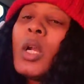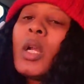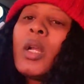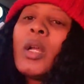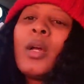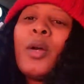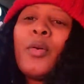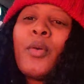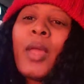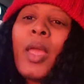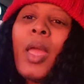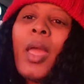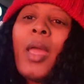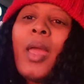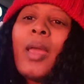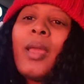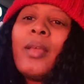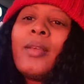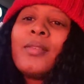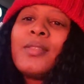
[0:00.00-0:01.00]
Okay,
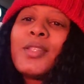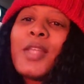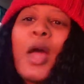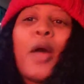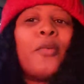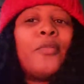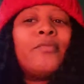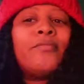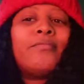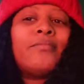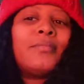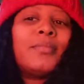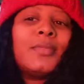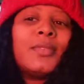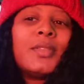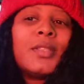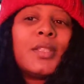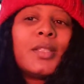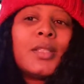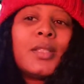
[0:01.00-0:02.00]
so
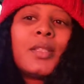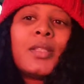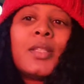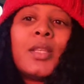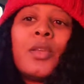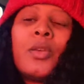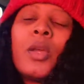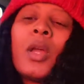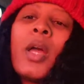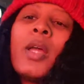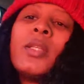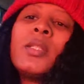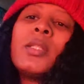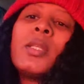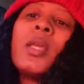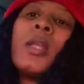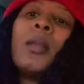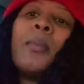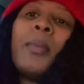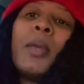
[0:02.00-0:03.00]
see you guys in
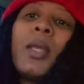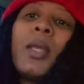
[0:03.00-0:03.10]
a bit.